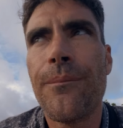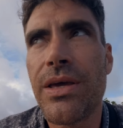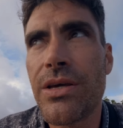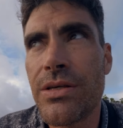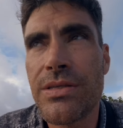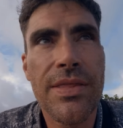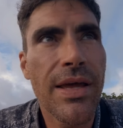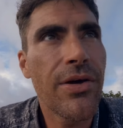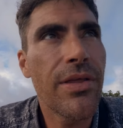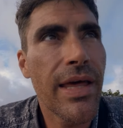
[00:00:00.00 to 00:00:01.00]
because then
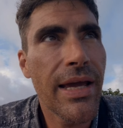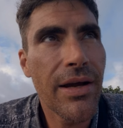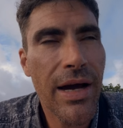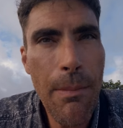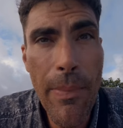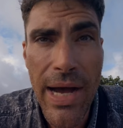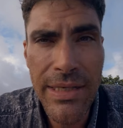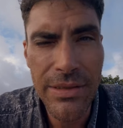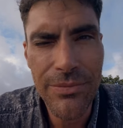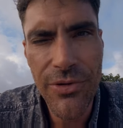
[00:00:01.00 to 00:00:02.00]
they know that they can kind of
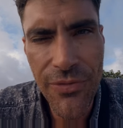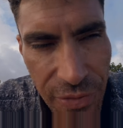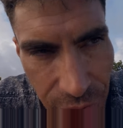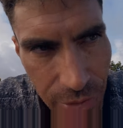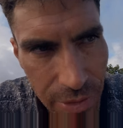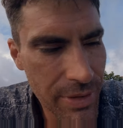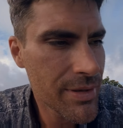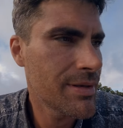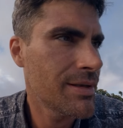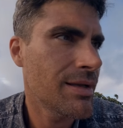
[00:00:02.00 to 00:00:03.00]
barter them for food.
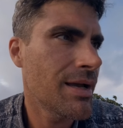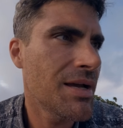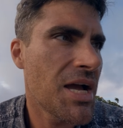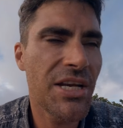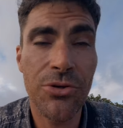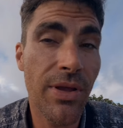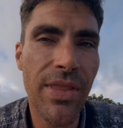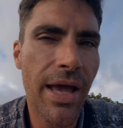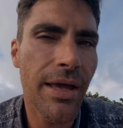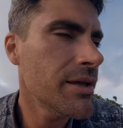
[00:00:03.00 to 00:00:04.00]
I just read
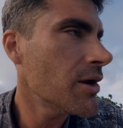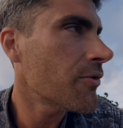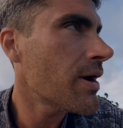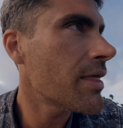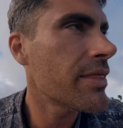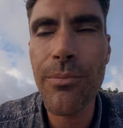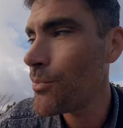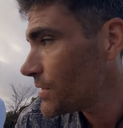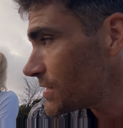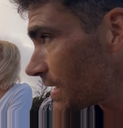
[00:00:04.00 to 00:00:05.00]
that, you know, rather than
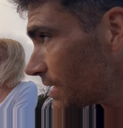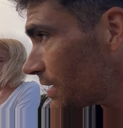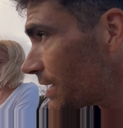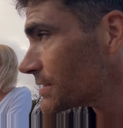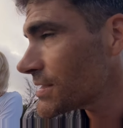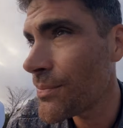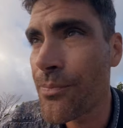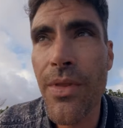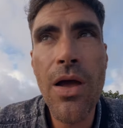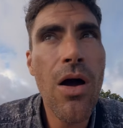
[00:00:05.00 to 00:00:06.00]
taking like
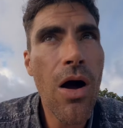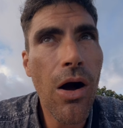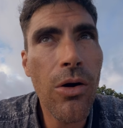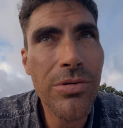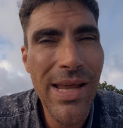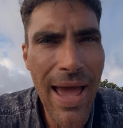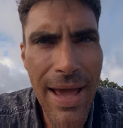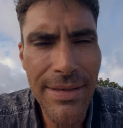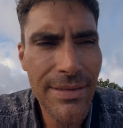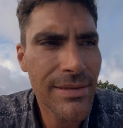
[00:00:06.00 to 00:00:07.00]
some old
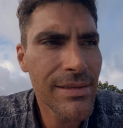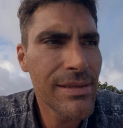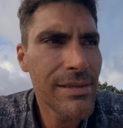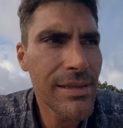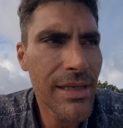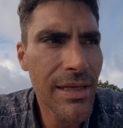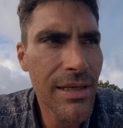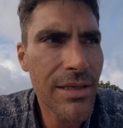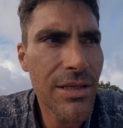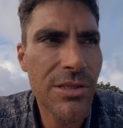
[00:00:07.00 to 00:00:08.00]
hat that
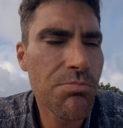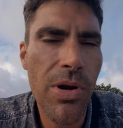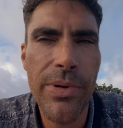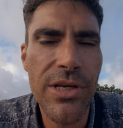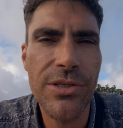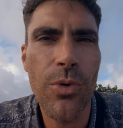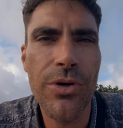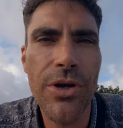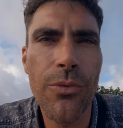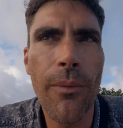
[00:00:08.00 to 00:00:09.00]
you probably just
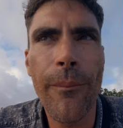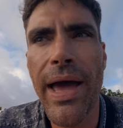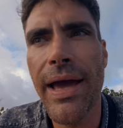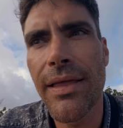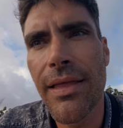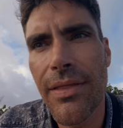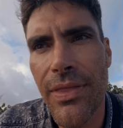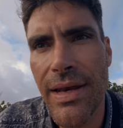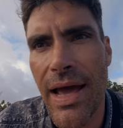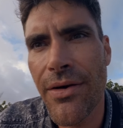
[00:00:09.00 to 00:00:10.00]
don't want back.
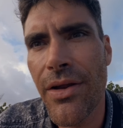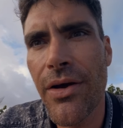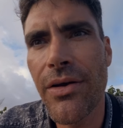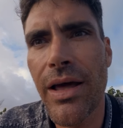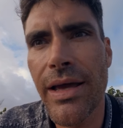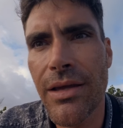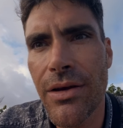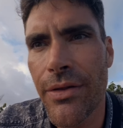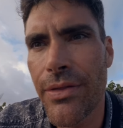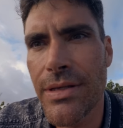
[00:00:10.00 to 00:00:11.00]
They now know, like, you
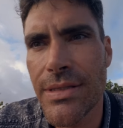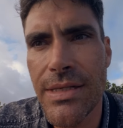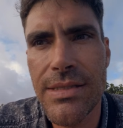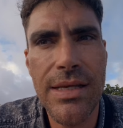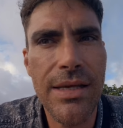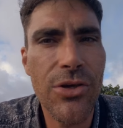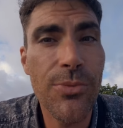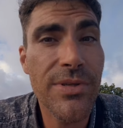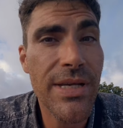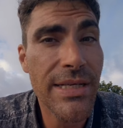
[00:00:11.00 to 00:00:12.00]
know, there's things that
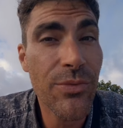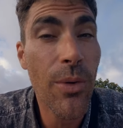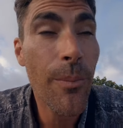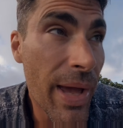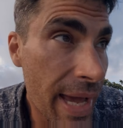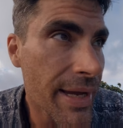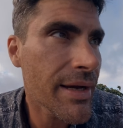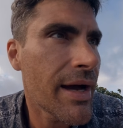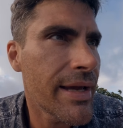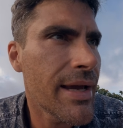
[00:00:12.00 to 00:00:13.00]
humans actually want back,
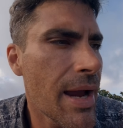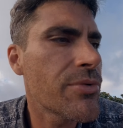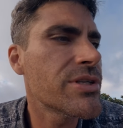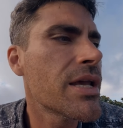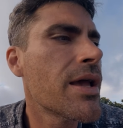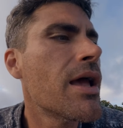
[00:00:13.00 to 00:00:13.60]
i.e. cameras,